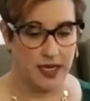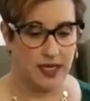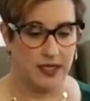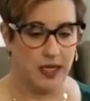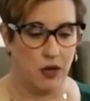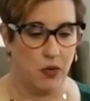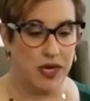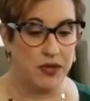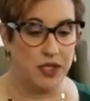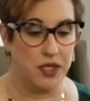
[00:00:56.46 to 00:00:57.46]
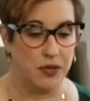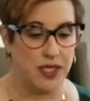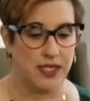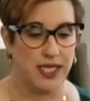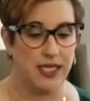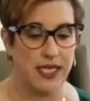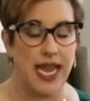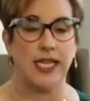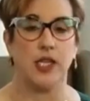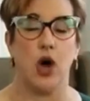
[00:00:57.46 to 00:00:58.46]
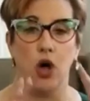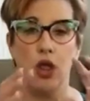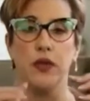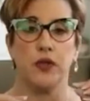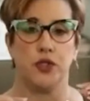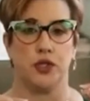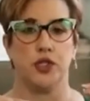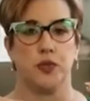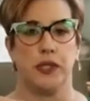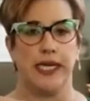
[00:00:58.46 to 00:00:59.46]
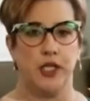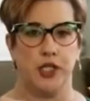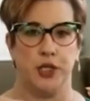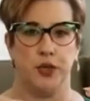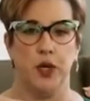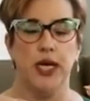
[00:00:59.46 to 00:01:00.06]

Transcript: So what you do is this takes all of those searches related to.